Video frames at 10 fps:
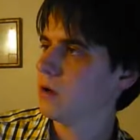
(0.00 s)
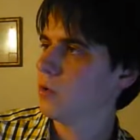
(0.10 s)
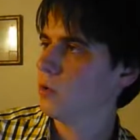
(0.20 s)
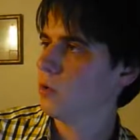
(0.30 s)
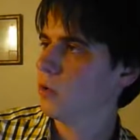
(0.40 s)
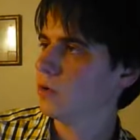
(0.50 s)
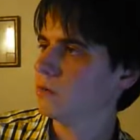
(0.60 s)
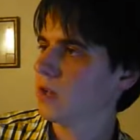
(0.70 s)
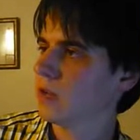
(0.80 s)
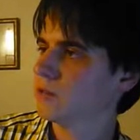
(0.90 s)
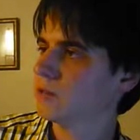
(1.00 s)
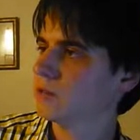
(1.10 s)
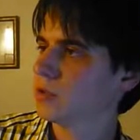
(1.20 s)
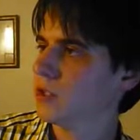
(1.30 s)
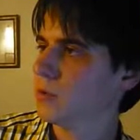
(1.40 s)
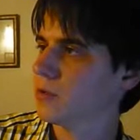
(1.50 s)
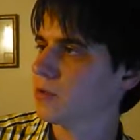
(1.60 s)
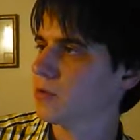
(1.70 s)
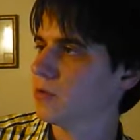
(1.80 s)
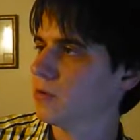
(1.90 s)
or yeah, pretty much
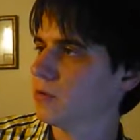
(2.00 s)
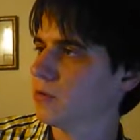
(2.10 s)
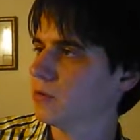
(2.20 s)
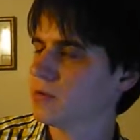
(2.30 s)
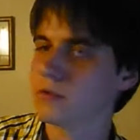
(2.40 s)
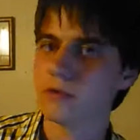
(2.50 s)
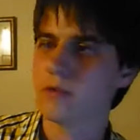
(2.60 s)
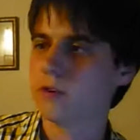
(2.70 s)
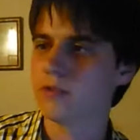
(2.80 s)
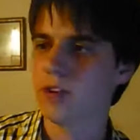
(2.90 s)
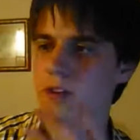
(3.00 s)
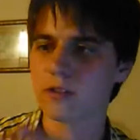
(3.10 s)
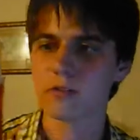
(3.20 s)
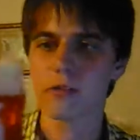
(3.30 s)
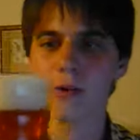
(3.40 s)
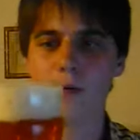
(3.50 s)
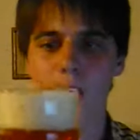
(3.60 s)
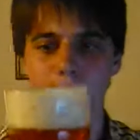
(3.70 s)
golden straw, dark straw.